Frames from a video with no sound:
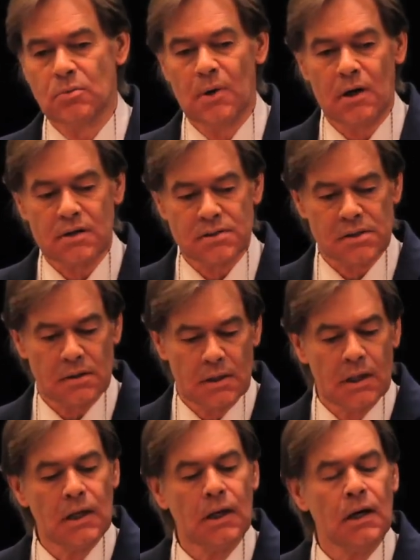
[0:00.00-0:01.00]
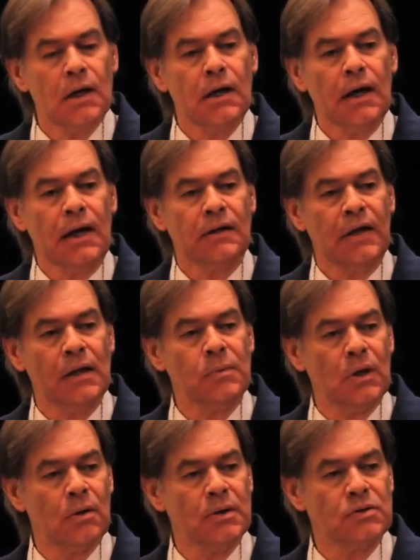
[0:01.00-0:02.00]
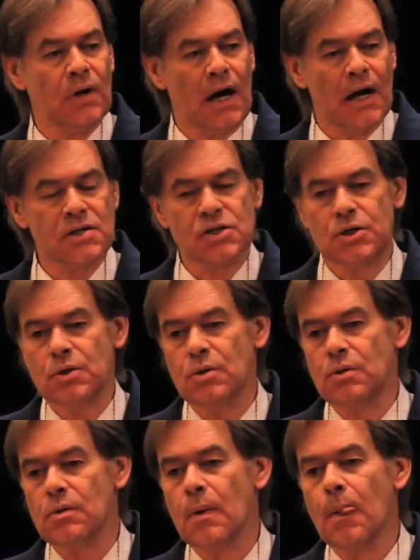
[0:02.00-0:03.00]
box. And then we're going to ask you